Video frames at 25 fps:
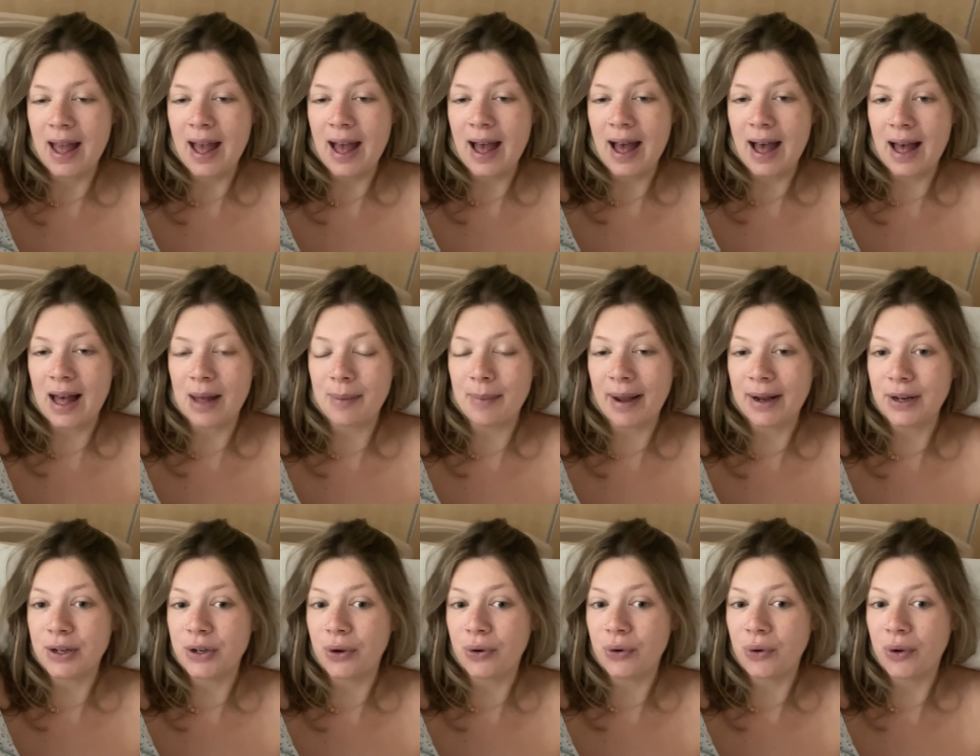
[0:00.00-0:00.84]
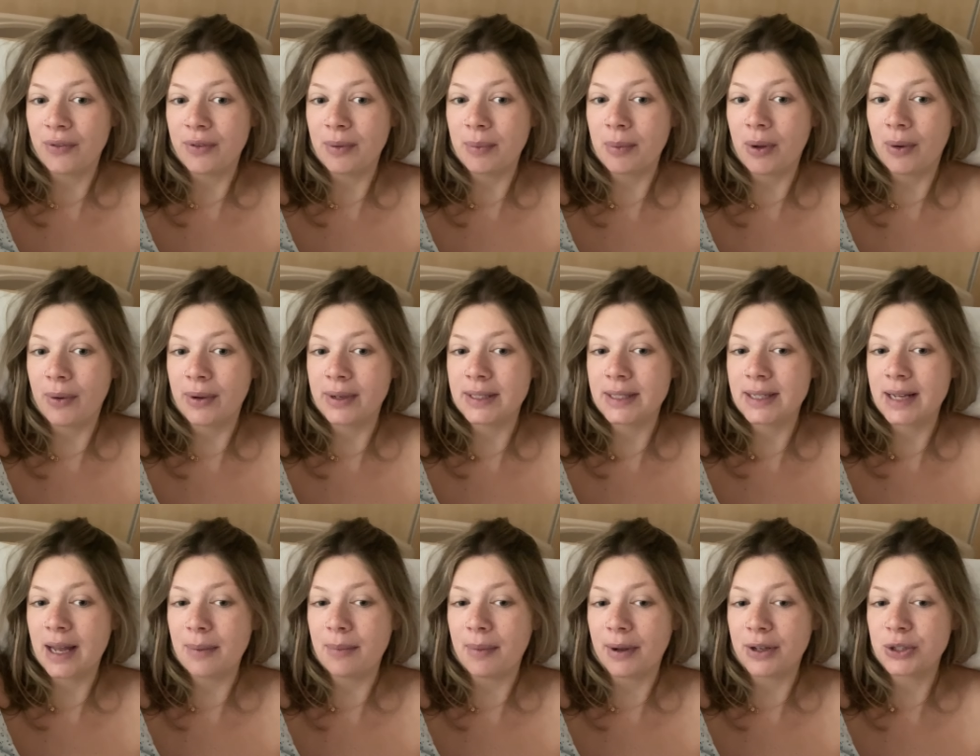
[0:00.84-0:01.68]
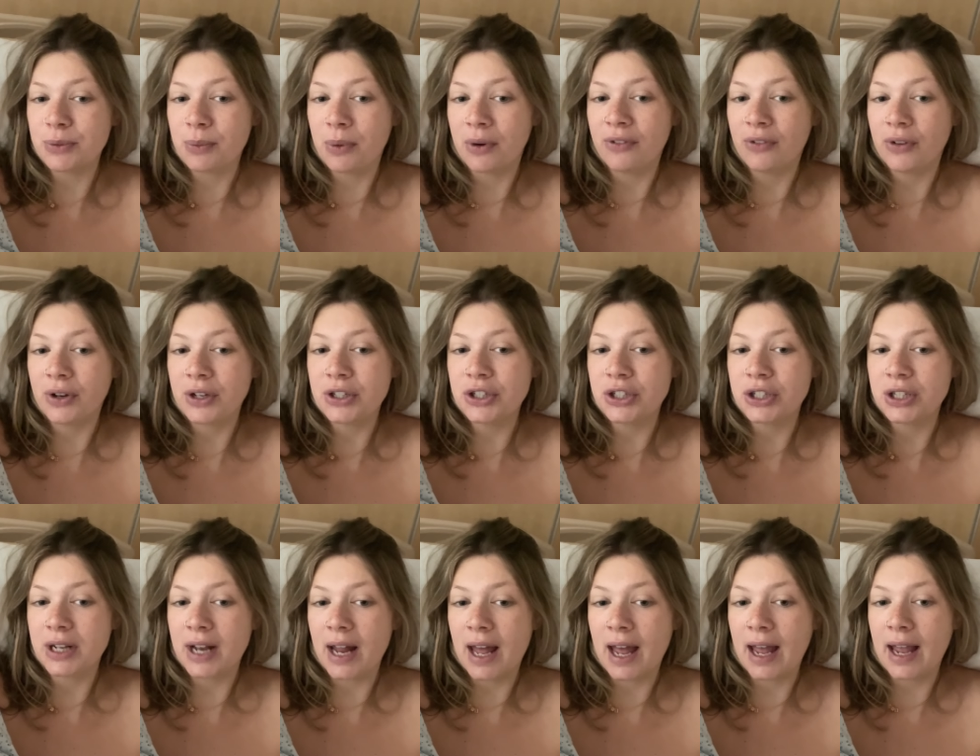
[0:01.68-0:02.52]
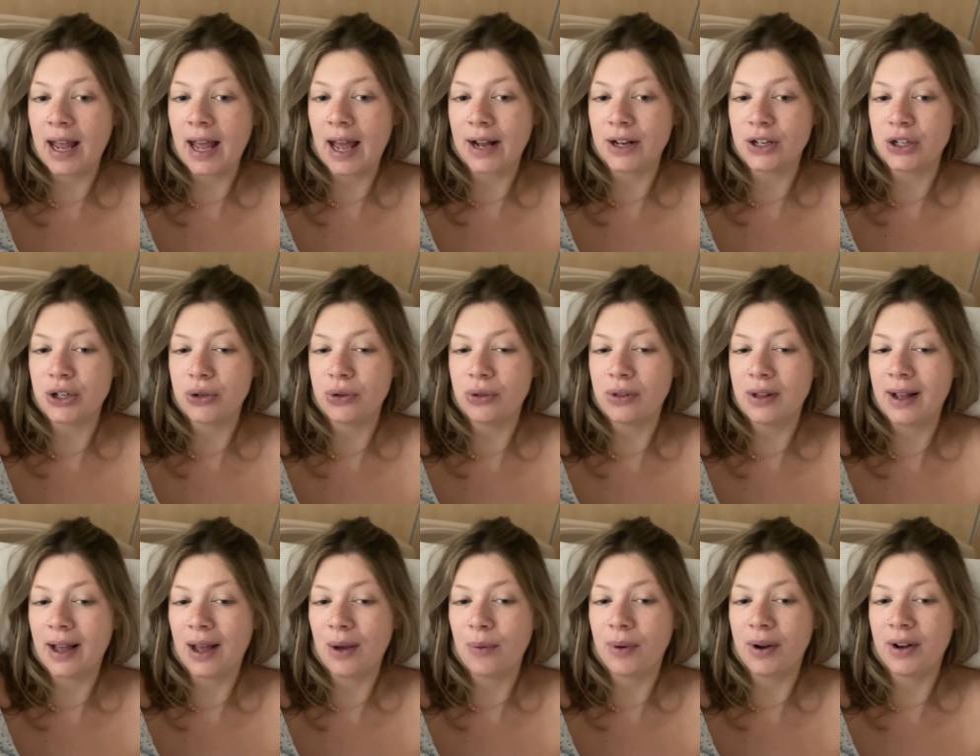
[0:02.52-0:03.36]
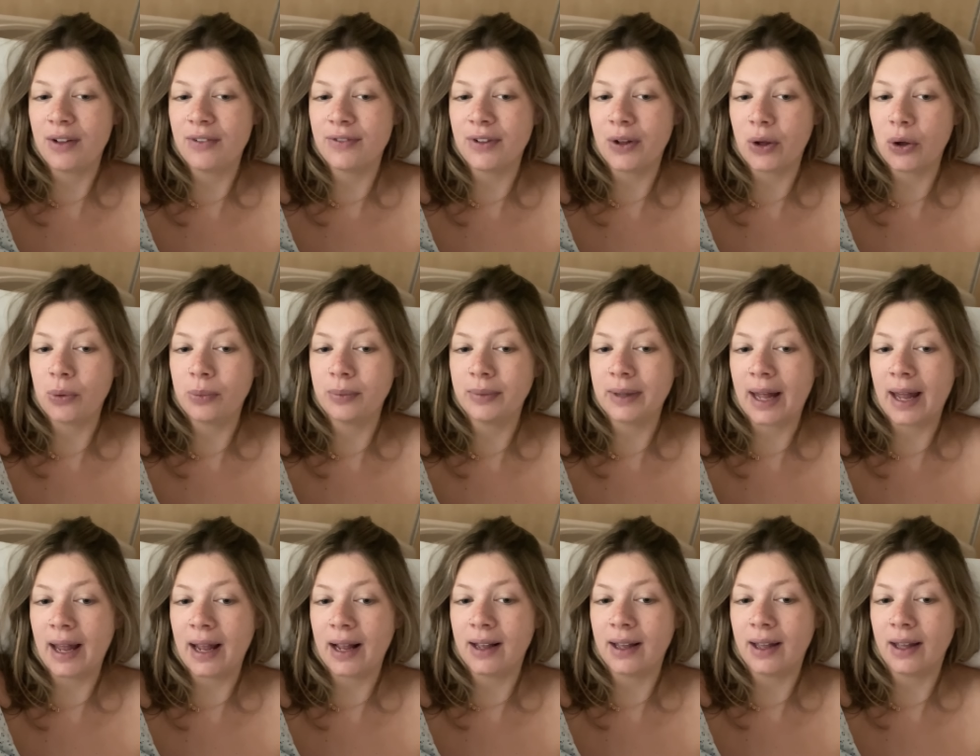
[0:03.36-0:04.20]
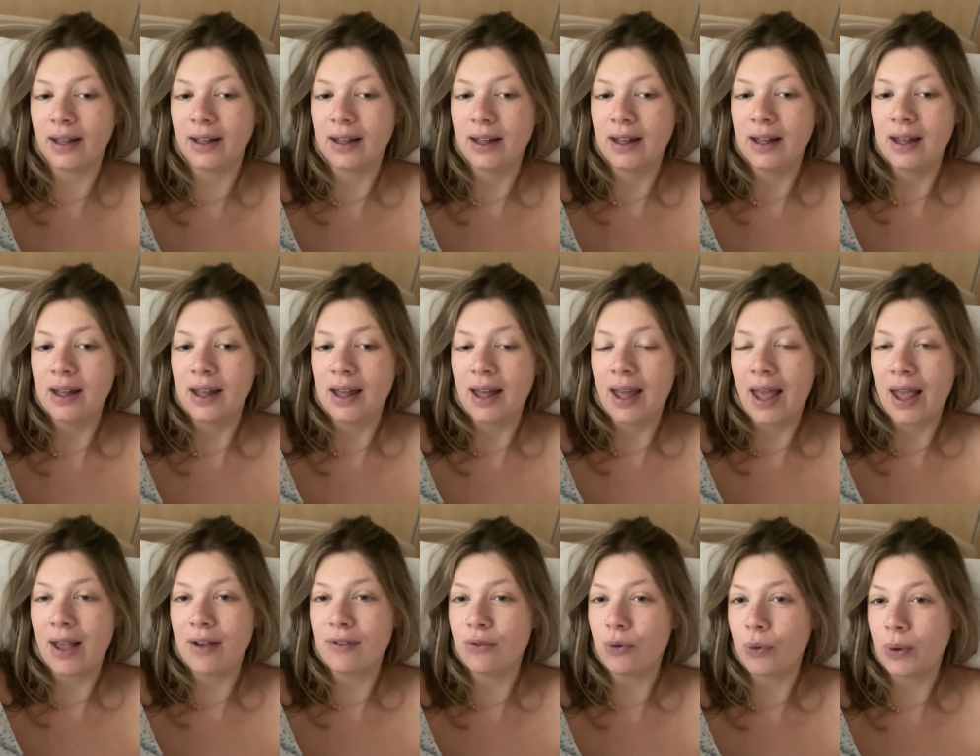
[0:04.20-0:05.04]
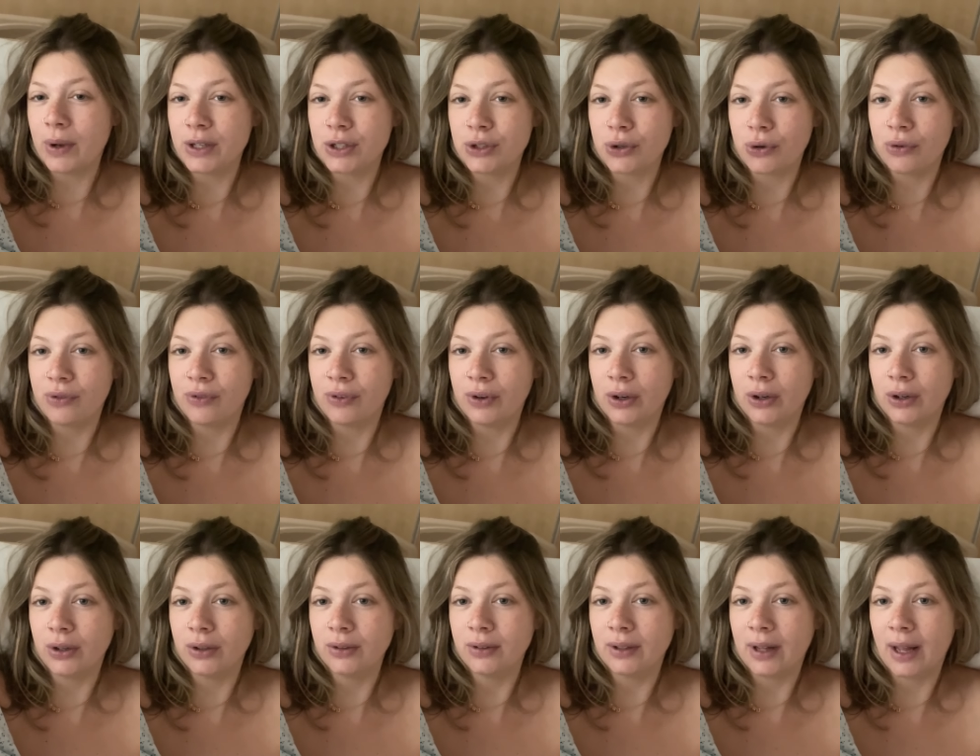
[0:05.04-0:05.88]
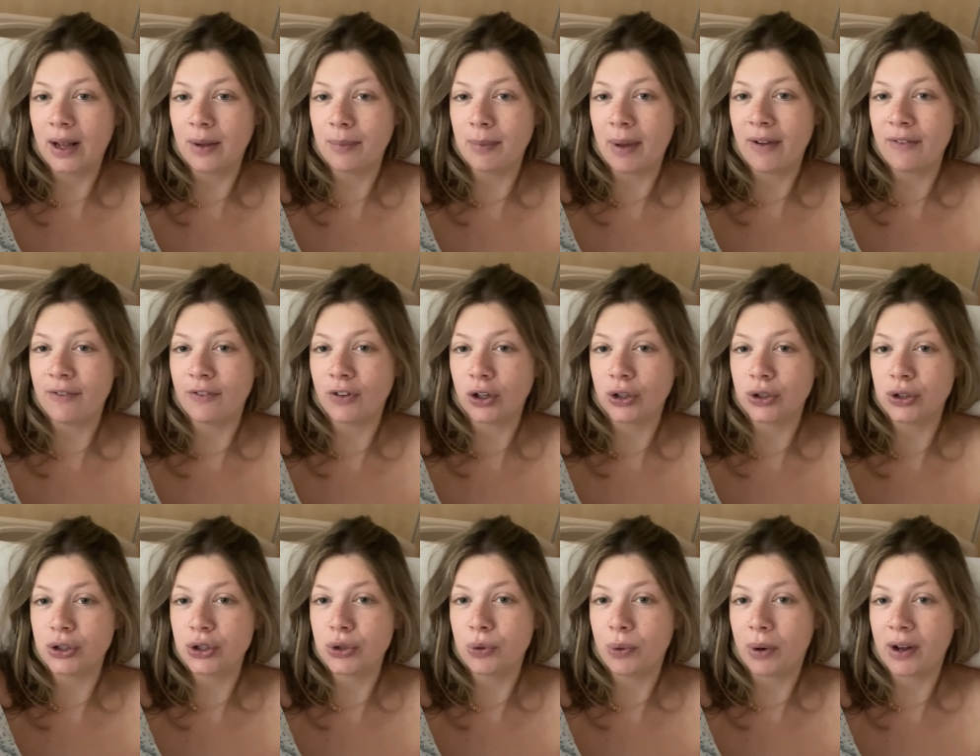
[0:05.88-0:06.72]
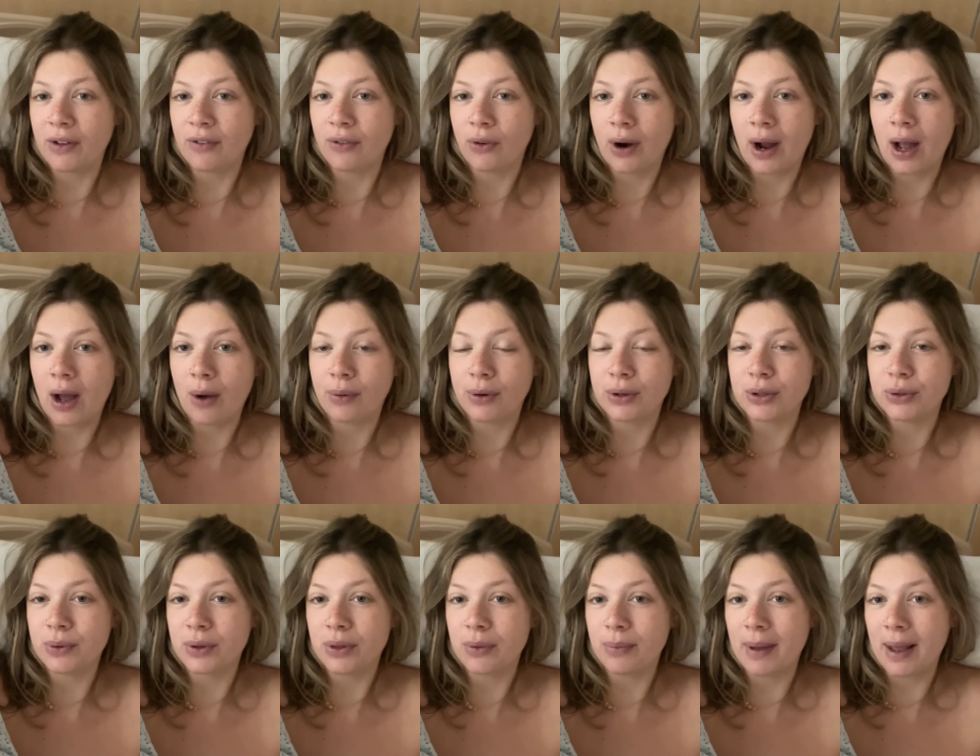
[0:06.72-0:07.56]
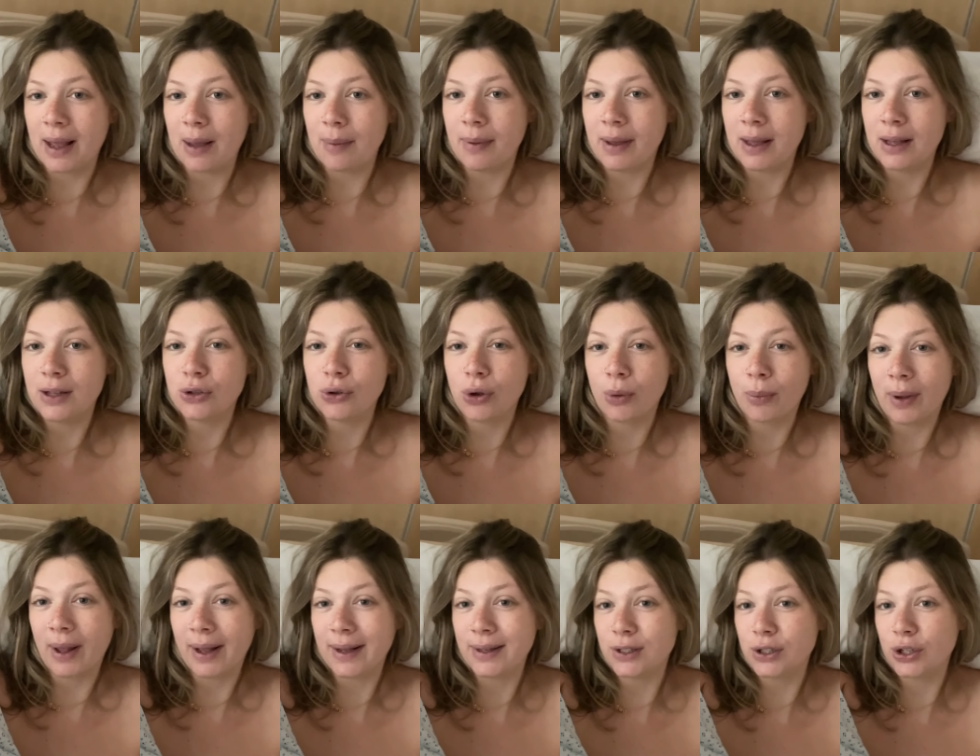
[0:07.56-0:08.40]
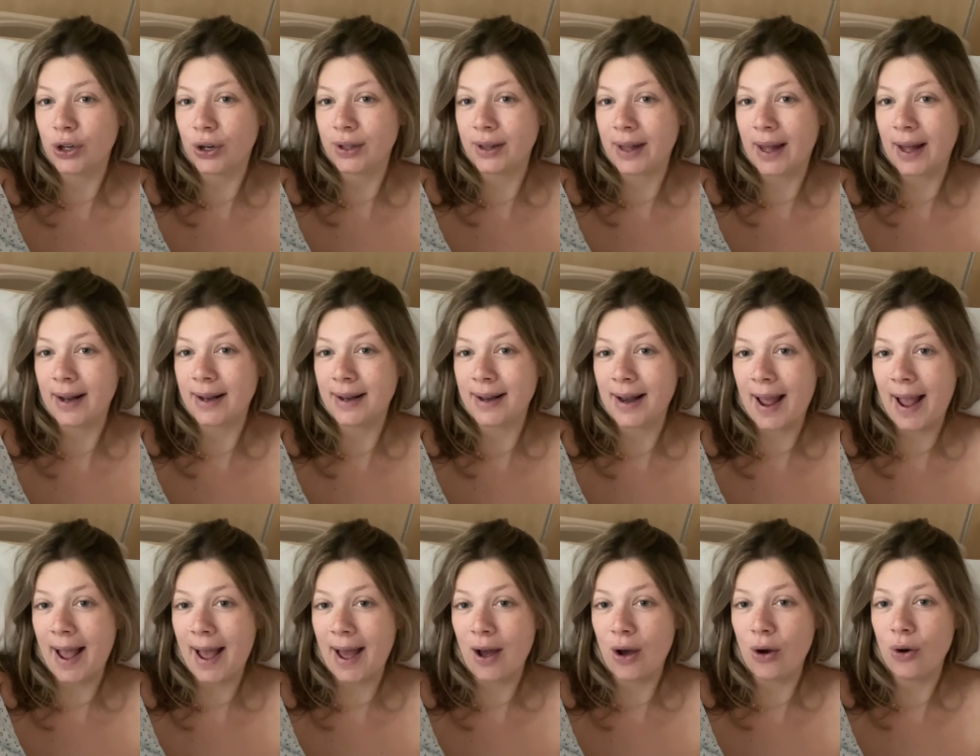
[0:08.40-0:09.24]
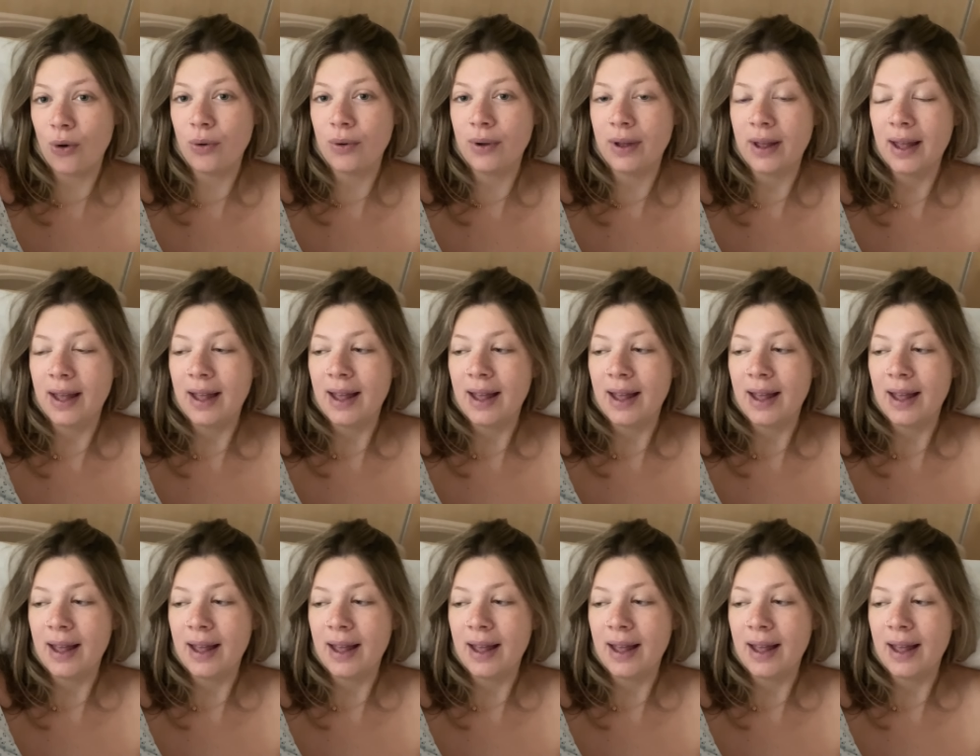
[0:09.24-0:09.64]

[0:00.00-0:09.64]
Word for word: um, I don't know if I'm going to get much more footage today. I do think I want to film like a voiceover like my first 24 hours with baby so I'll probably start that now.